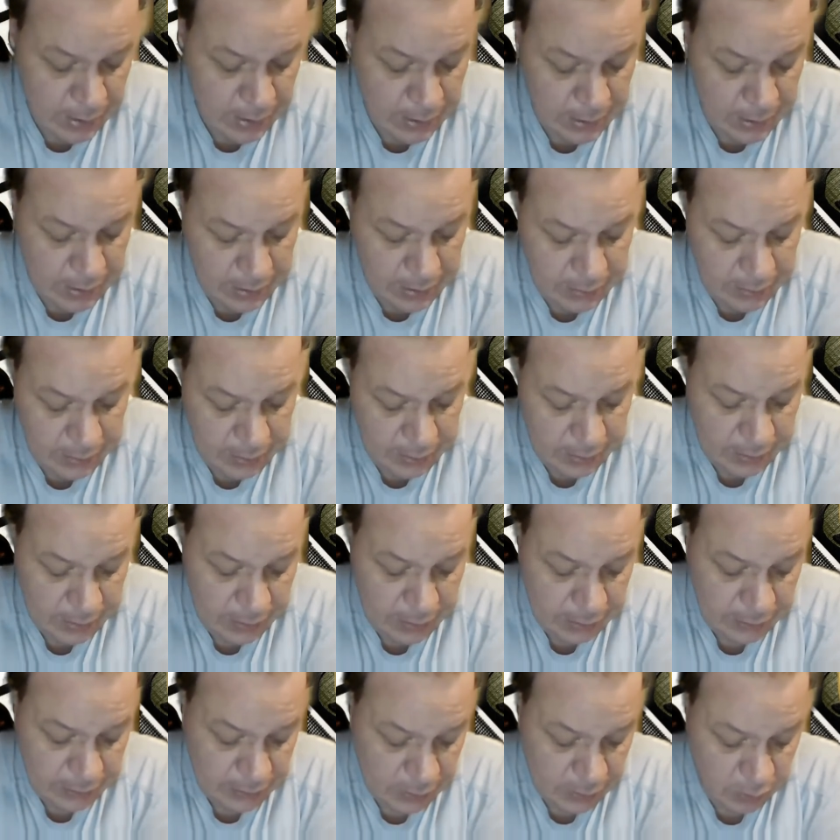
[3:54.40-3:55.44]
And then,
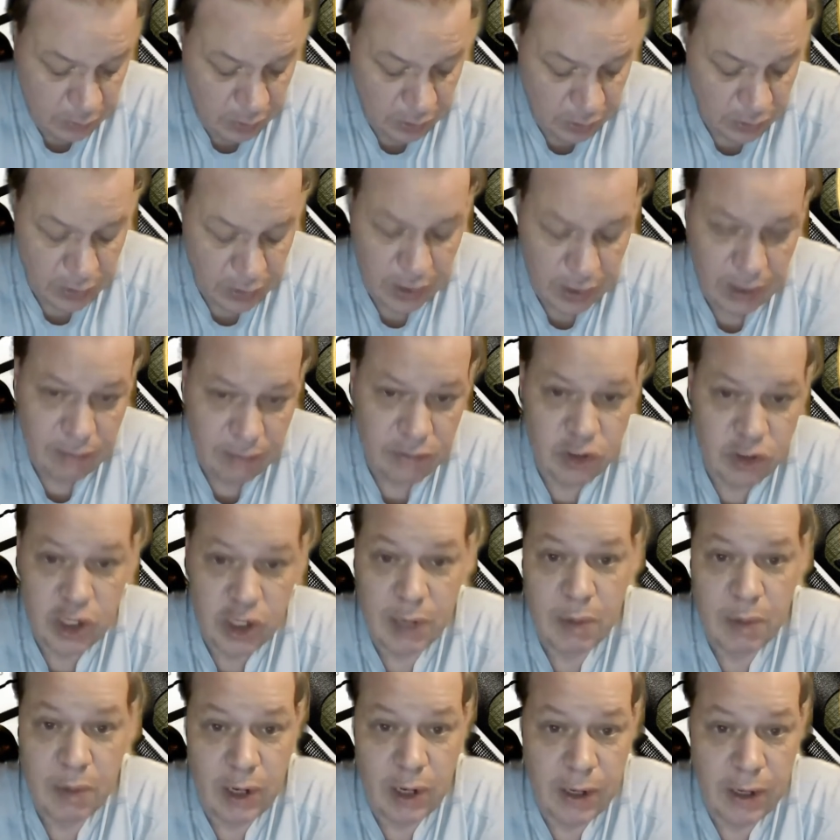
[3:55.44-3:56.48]
like I said, we also have
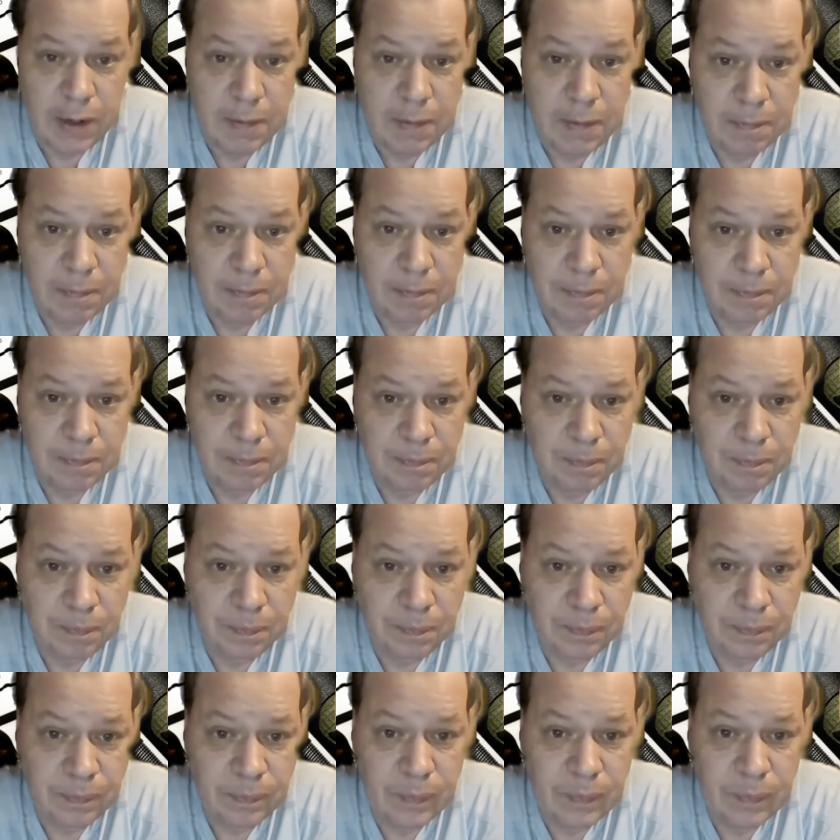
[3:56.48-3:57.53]
Gemini,
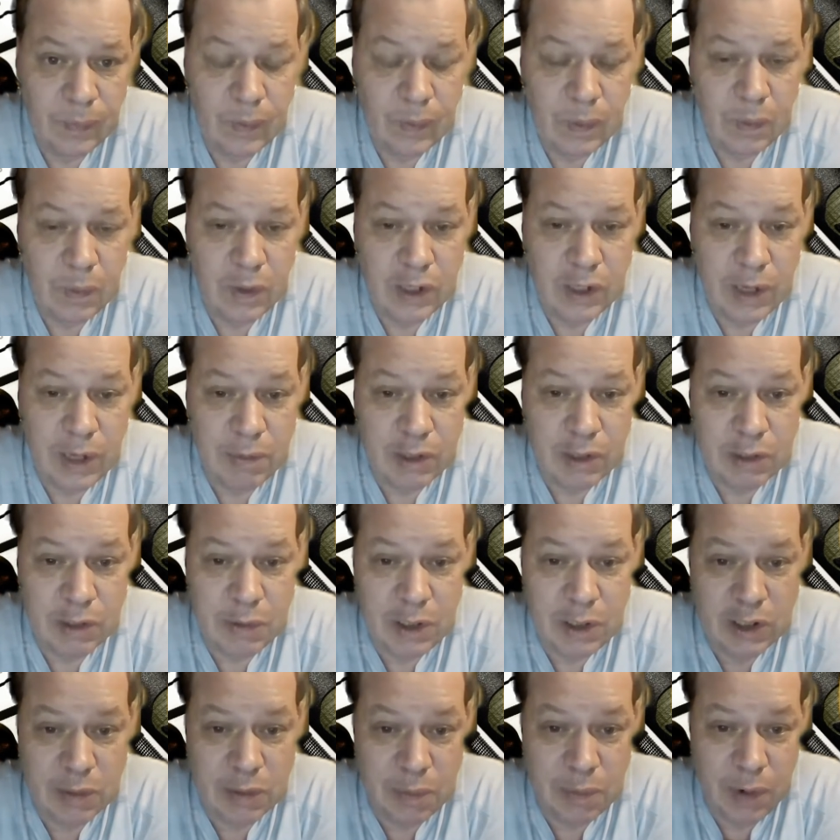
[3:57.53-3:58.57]
which happens to
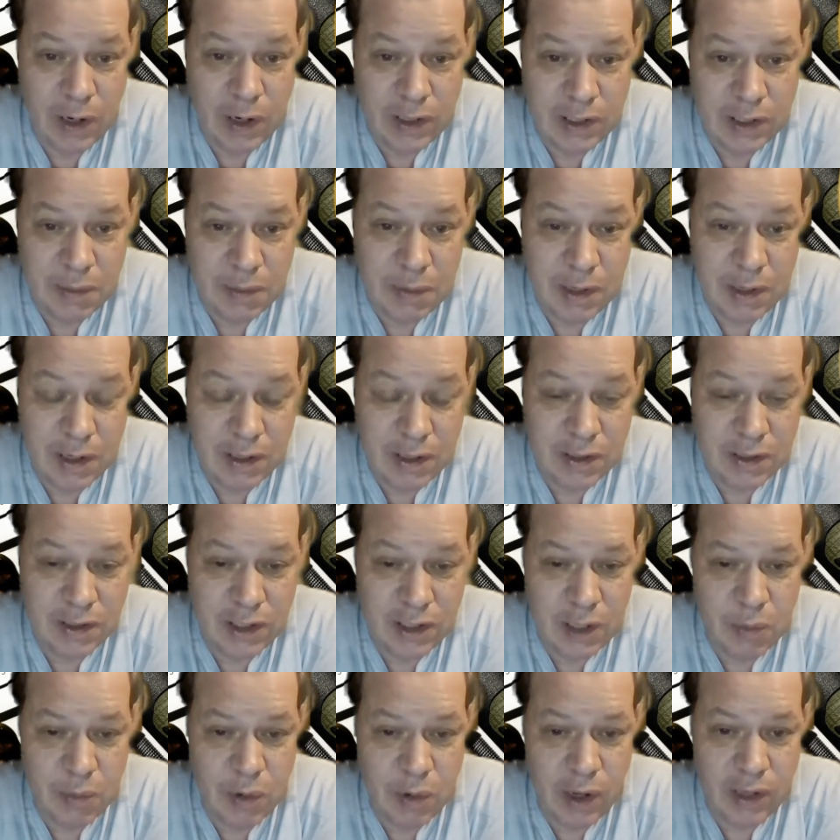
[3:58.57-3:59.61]
be surprising because
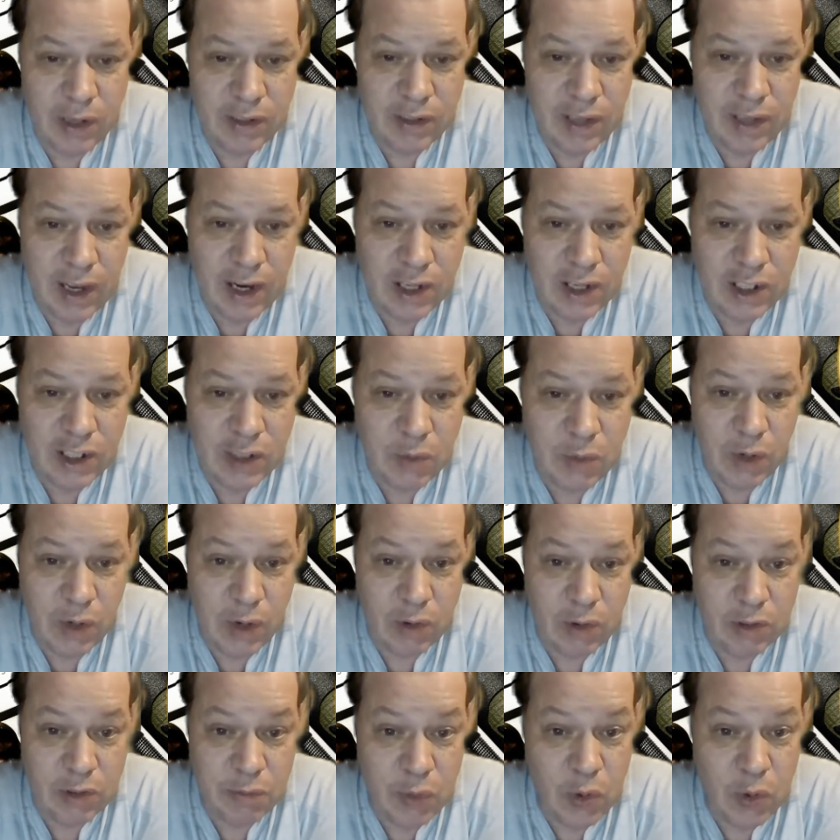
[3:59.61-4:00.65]
Gemini is actually
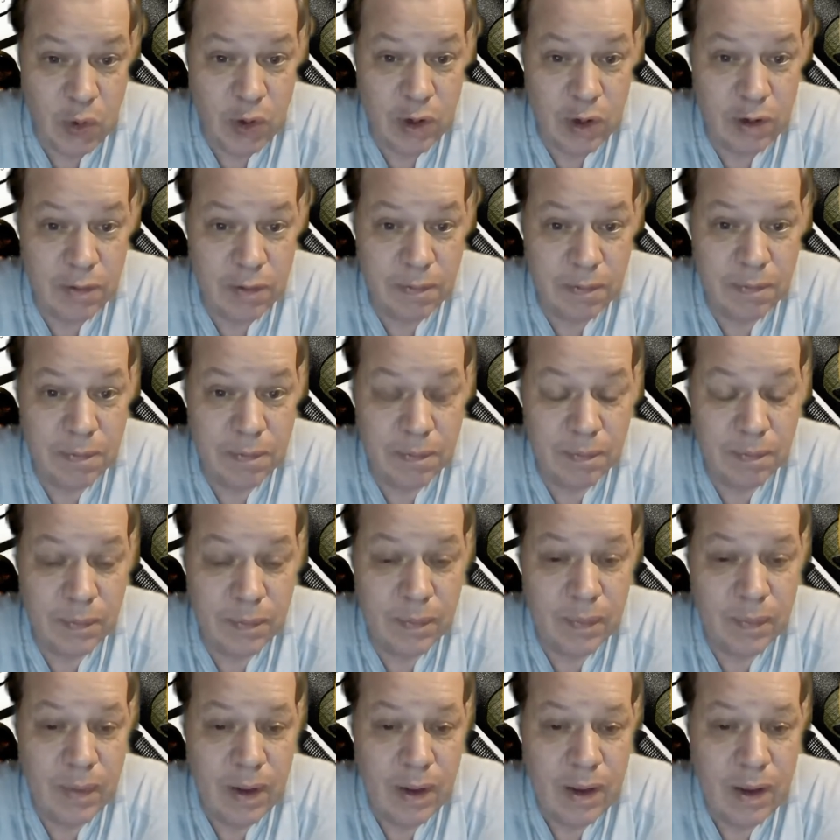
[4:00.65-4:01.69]
was born,
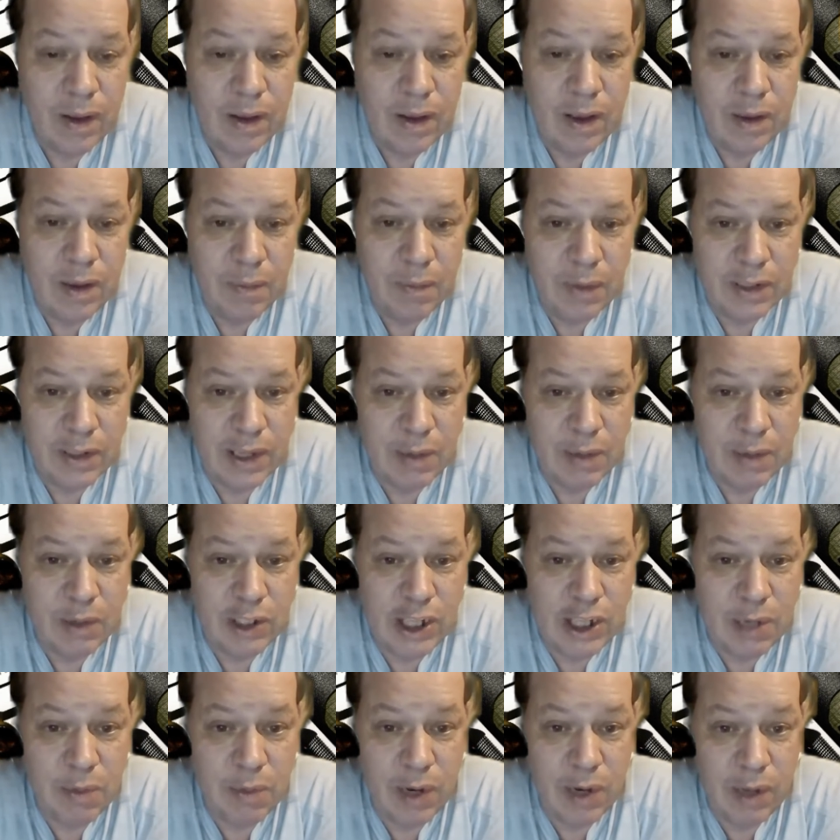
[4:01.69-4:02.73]
because I'm a
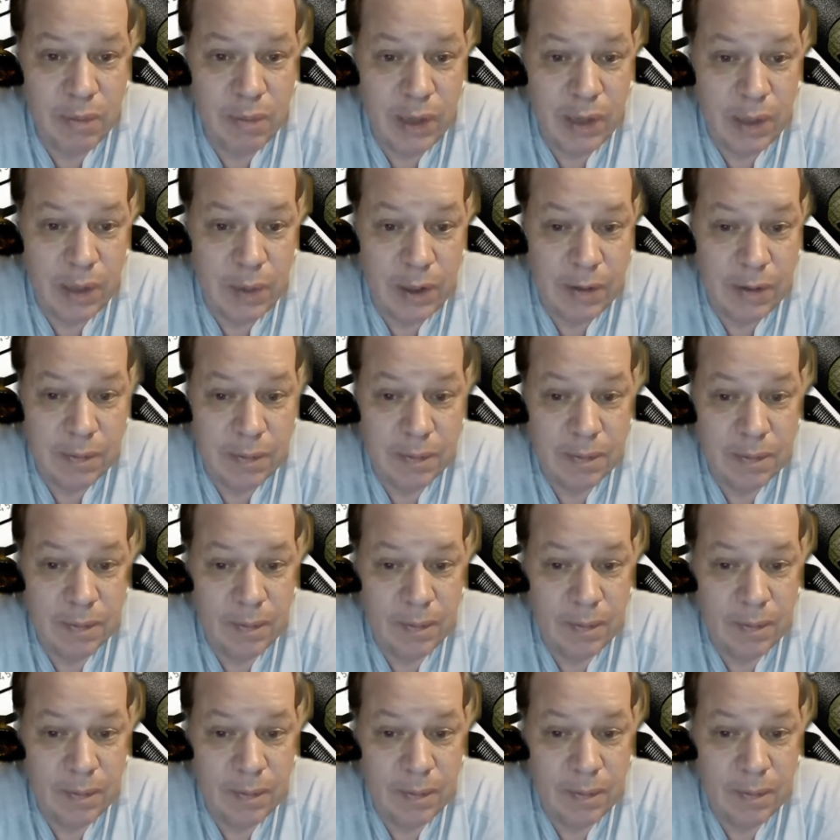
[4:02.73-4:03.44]
Gemini baby.